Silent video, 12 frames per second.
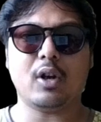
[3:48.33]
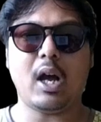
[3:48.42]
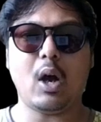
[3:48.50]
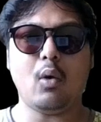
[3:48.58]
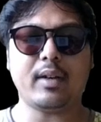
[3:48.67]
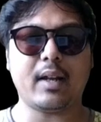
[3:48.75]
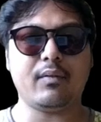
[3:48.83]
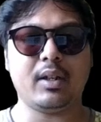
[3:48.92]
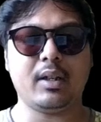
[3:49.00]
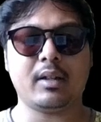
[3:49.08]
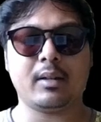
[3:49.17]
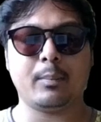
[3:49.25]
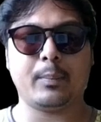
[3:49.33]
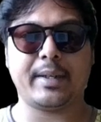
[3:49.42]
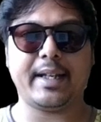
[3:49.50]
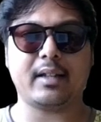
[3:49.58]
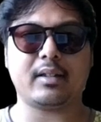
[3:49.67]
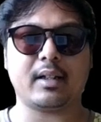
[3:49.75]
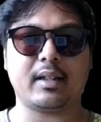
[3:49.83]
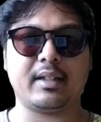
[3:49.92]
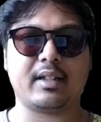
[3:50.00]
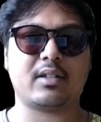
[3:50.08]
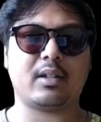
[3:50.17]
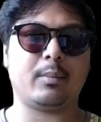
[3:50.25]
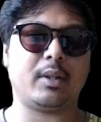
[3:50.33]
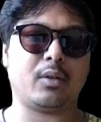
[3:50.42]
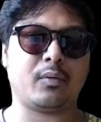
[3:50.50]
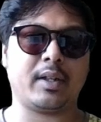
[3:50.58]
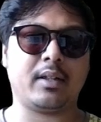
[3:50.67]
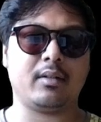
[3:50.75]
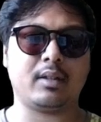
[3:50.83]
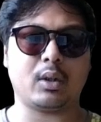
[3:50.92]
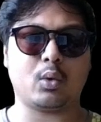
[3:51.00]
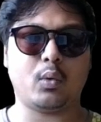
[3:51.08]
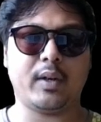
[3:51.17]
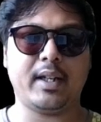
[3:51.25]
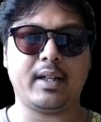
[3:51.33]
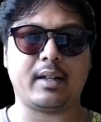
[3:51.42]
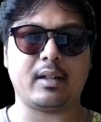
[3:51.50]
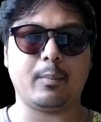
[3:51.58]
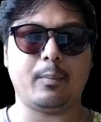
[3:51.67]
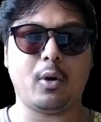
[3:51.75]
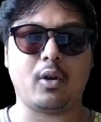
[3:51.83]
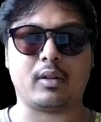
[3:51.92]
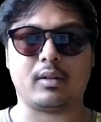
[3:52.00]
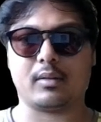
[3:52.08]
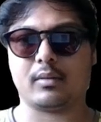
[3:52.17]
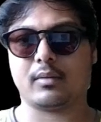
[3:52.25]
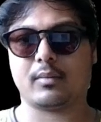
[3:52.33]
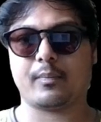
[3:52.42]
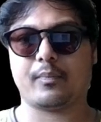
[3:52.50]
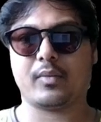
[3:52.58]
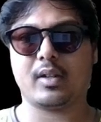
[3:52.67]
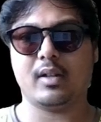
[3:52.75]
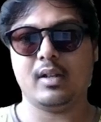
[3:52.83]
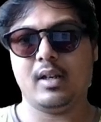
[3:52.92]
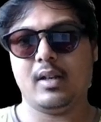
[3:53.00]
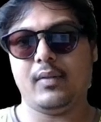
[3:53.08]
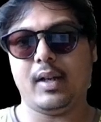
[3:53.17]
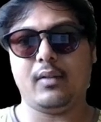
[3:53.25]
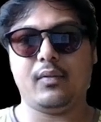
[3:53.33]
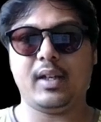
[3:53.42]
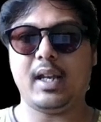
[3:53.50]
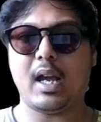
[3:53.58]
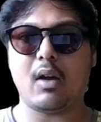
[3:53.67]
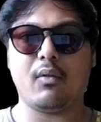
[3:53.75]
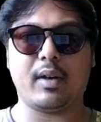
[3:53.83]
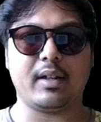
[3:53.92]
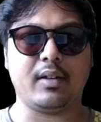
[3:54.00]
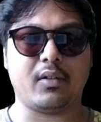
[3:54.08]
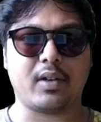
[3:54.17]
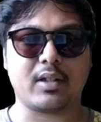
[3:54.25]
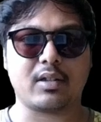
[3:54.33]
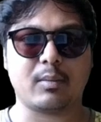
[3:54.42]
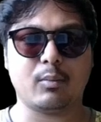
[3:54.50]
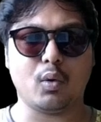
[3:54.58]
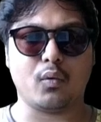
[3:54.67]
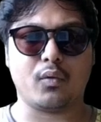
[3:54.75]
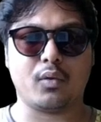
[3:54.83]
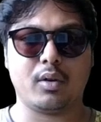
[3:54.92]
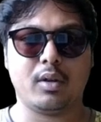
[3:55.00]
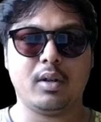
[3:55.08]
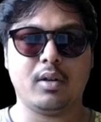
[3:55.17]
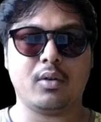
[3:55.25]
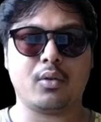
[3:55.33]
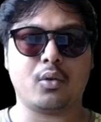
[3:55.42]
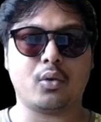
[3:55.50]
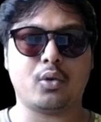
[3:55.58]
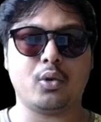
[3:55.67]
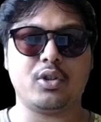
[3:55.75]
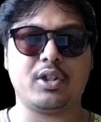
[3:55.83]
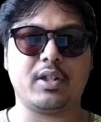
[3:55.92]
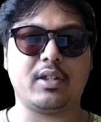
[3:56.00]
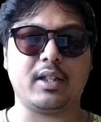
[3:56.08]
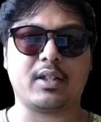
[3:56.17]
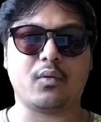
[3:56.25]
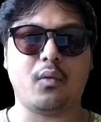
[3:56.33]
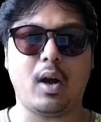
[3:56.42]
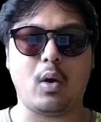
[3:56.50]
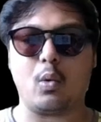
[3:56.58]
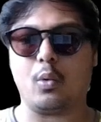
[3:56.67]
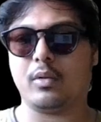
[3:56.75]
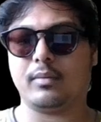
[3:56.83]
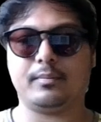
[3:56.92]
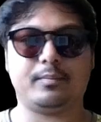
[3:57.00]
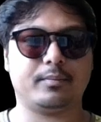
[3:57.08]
So how can we break the connection between the queen and the pawn? Well, we have very interesting move, rook to g6. Wow!